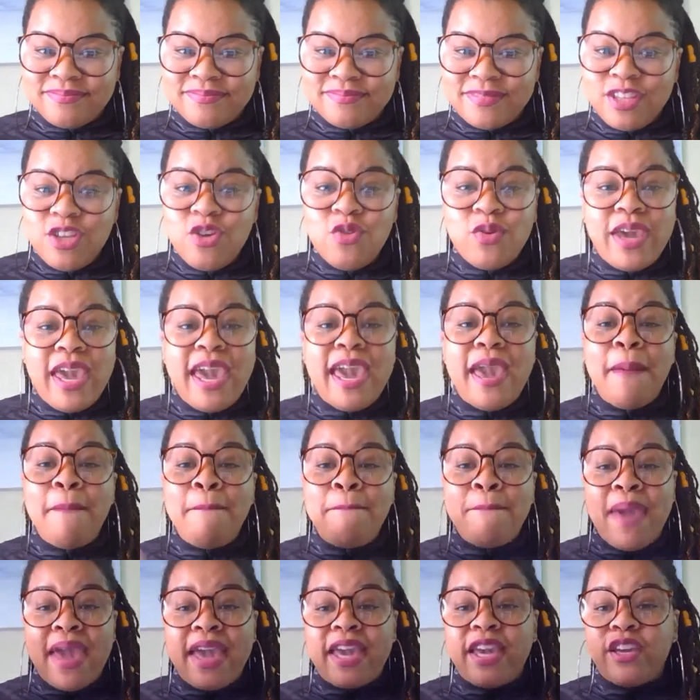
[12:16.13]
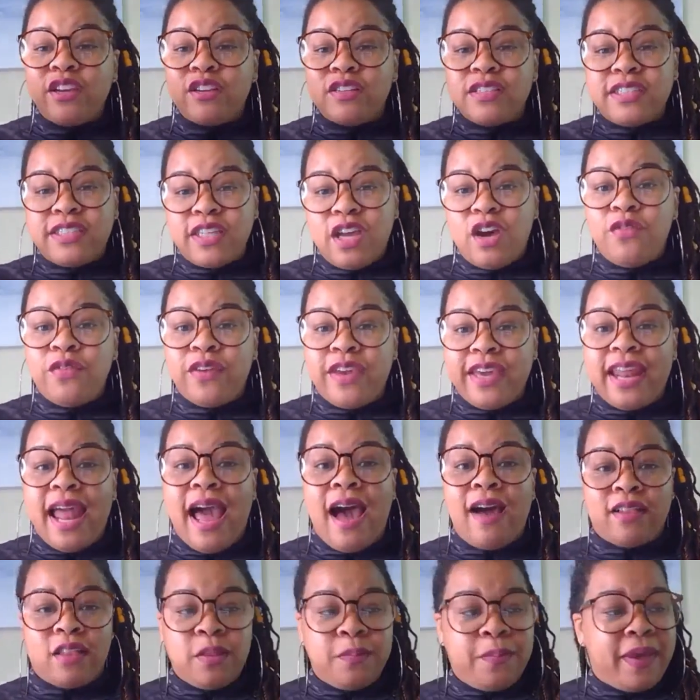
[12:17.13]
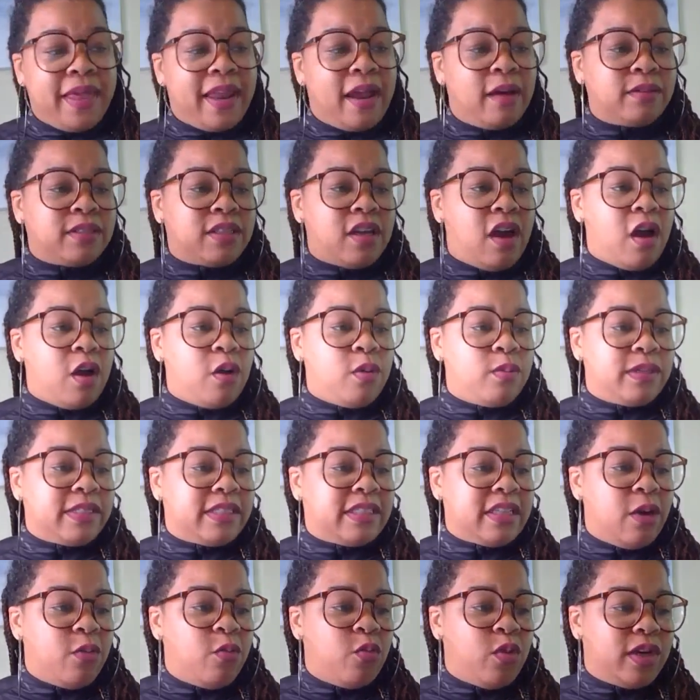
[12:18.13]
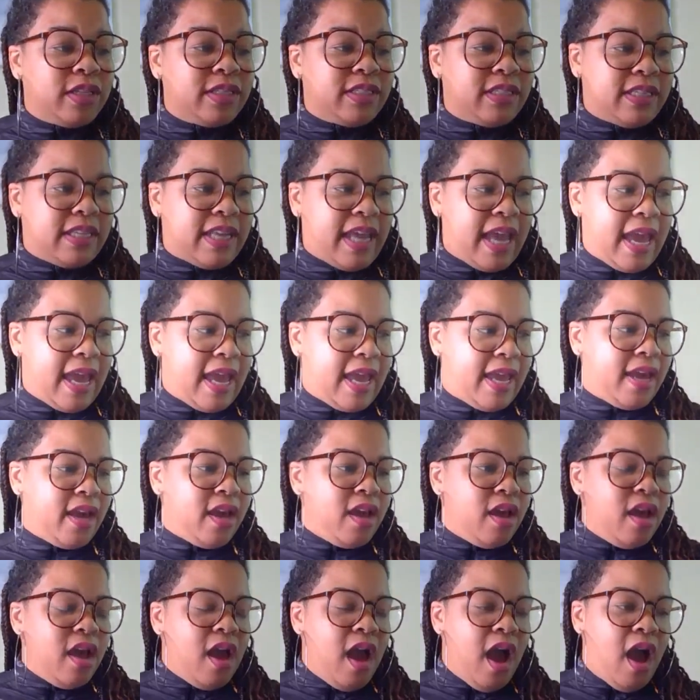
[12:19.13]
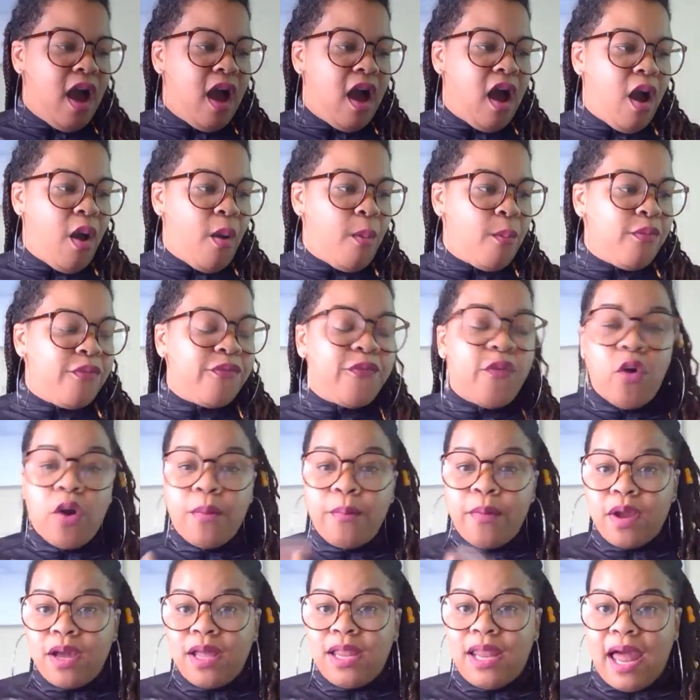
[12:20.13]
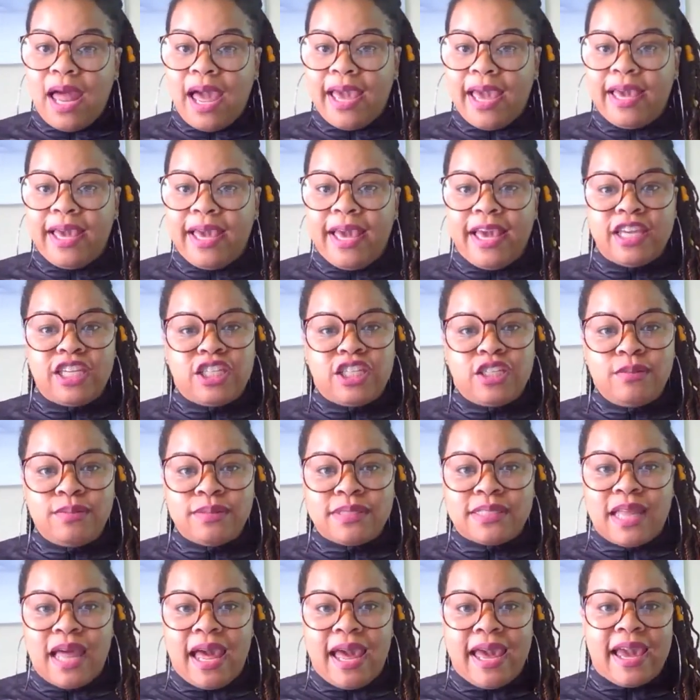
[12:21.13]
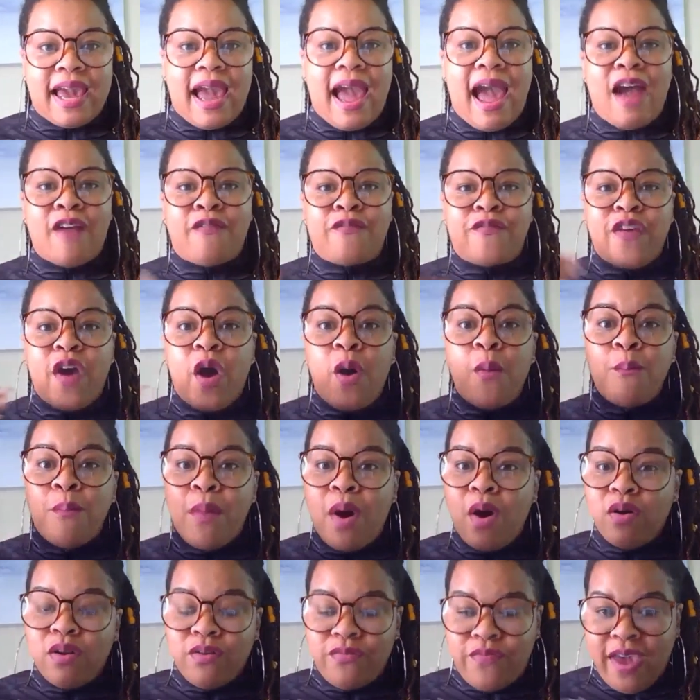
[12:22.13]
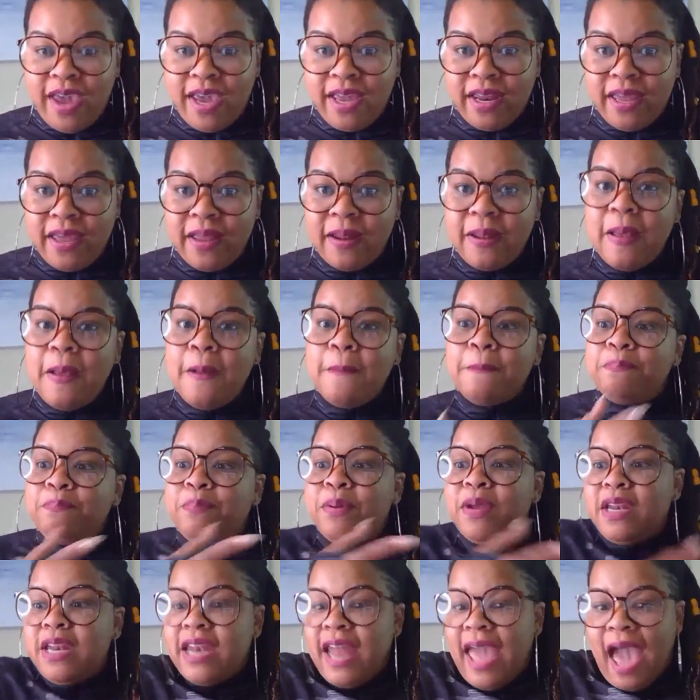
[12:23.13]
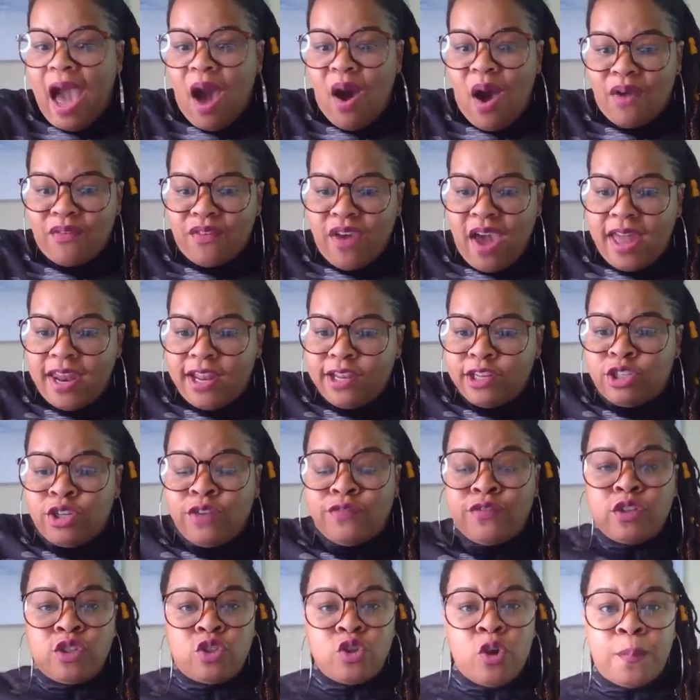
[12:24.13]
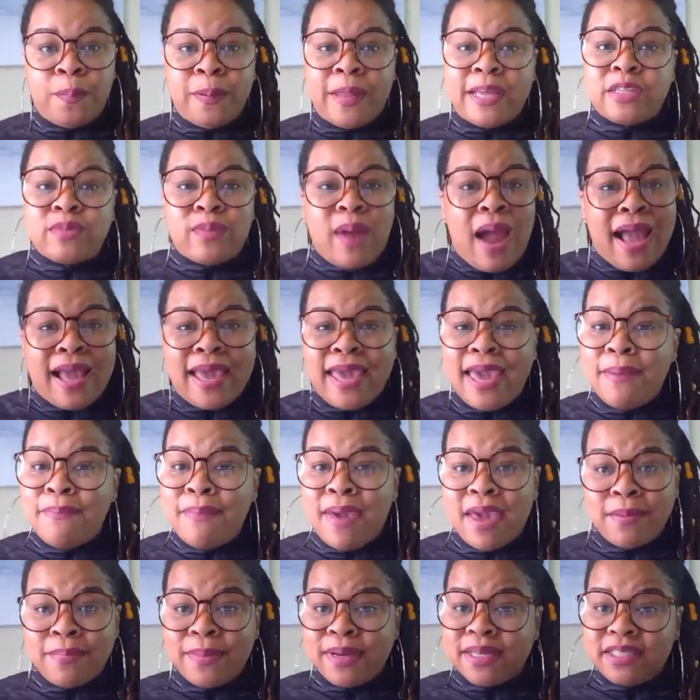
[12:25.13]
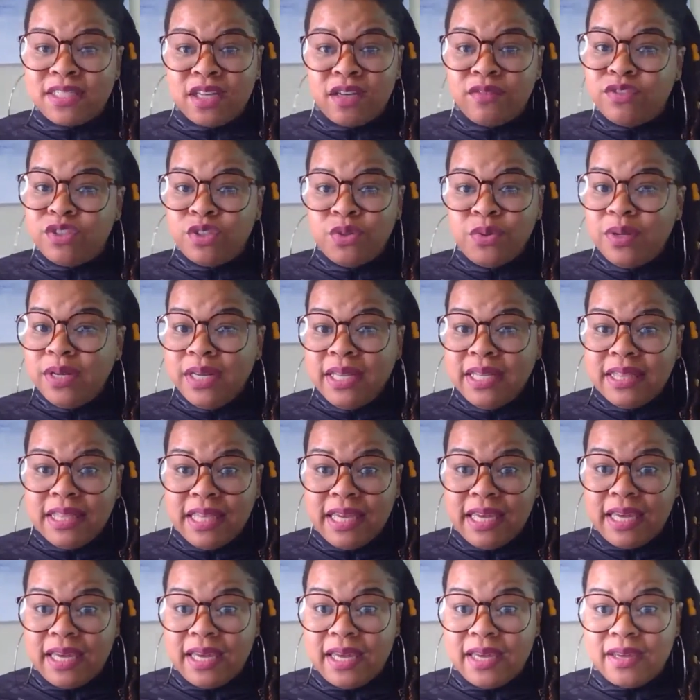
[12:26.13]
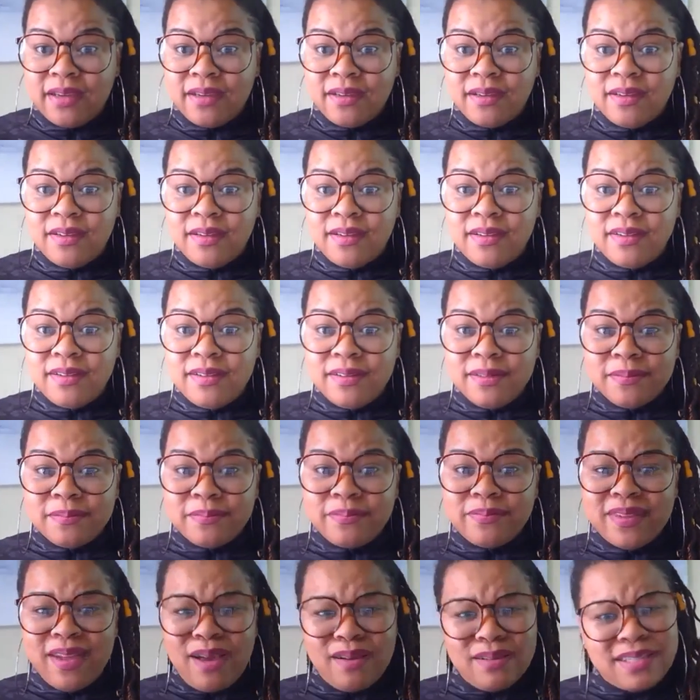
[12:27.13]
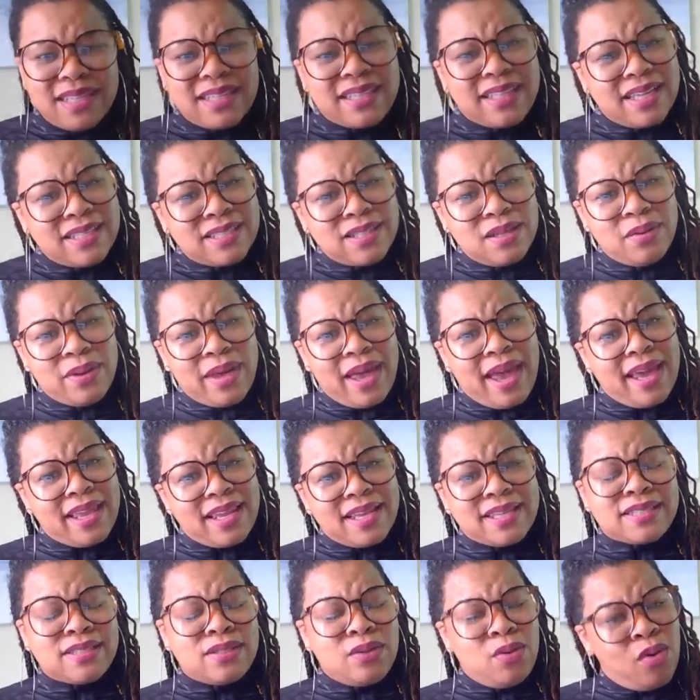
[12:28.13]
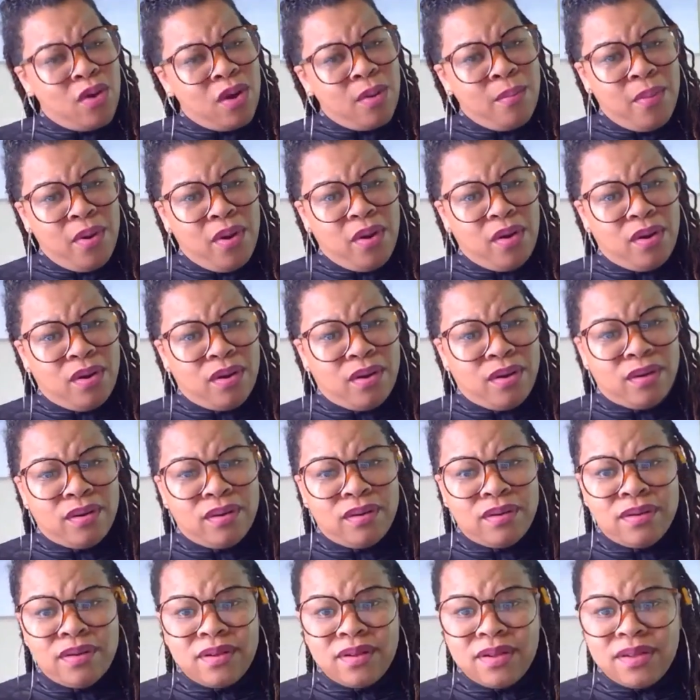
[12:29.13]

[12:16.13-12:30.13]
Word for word: You can't make yourself get out the bed. I was talking with someone today um, former client, and she was like, I felt motivated, but now I've kind of drifted to a place where I can't make myself do anything. I was like, that's okay, that's normal.